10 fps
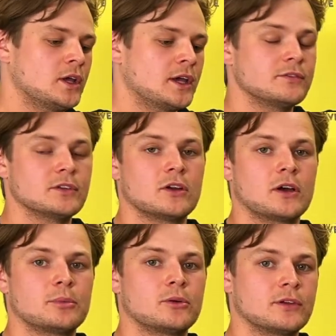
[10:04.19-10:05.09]
even
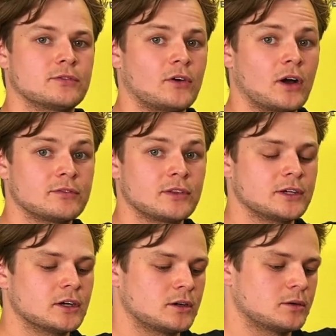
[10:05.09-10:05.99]
9.5
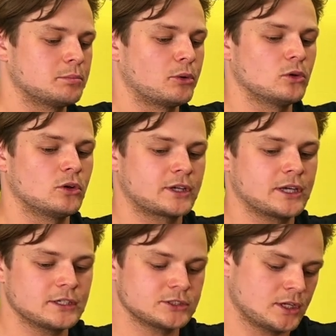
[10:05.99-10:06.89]
litre ball lock
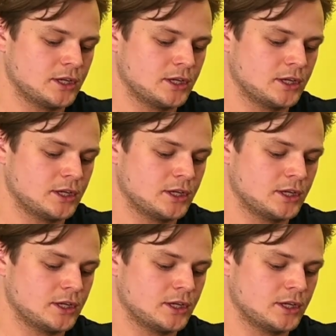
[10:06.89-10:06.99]
kegs,